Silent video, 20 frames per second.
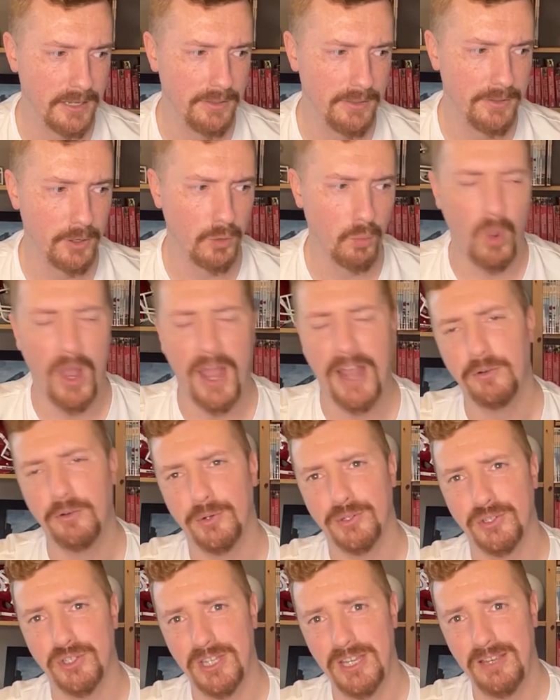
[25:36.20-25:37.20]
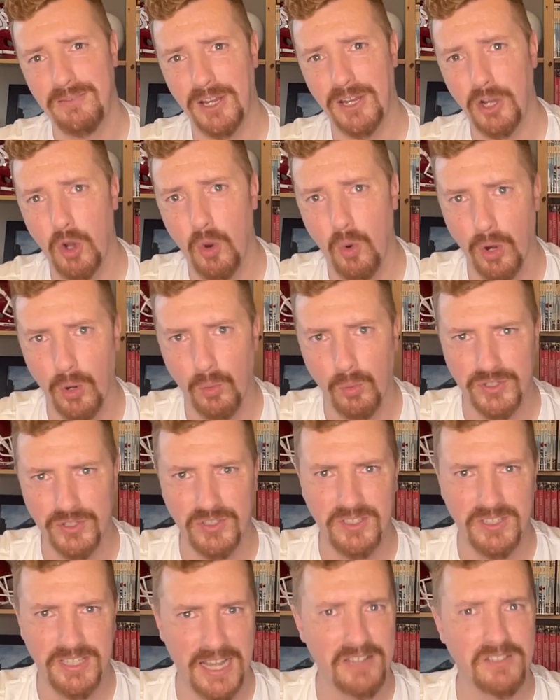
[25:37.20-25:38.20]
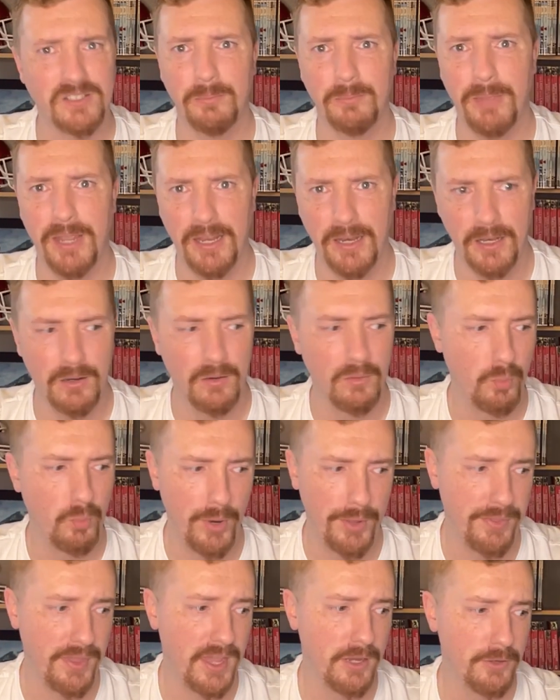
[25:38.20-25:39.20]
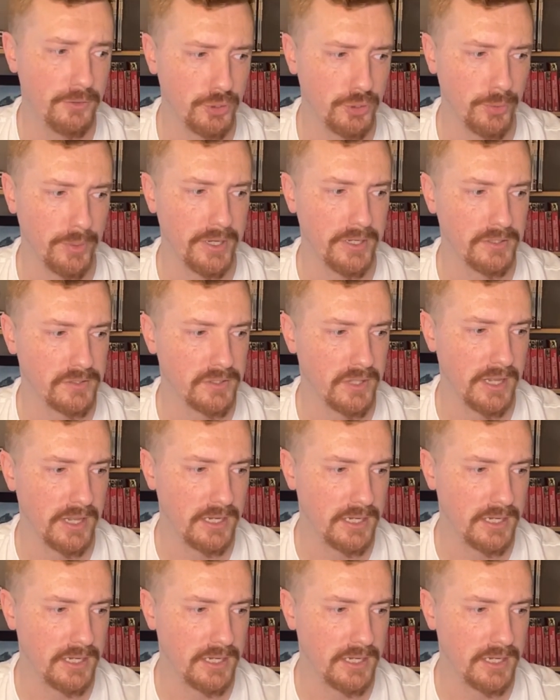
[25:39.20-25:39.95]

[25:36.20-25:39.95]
Their wide receiving core was decimated with injuries.